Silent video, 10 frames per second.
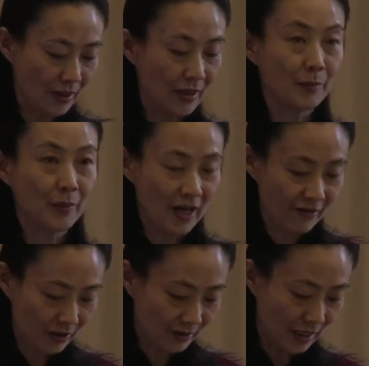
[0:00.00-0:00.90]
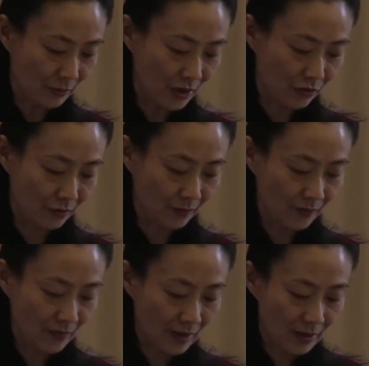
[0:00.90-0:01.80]
and private narration.
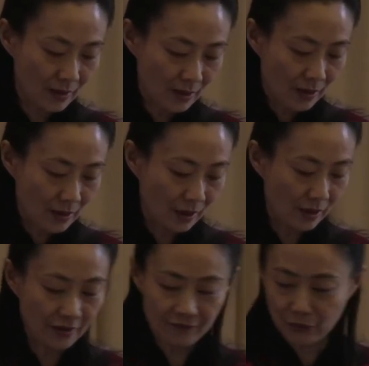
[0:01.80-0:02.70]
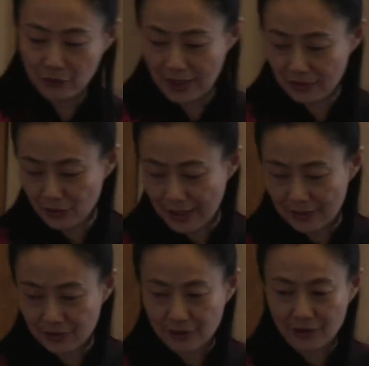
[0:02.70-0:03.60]
In her influential
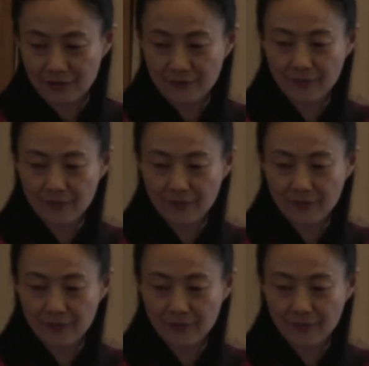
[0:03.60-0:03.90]
essay,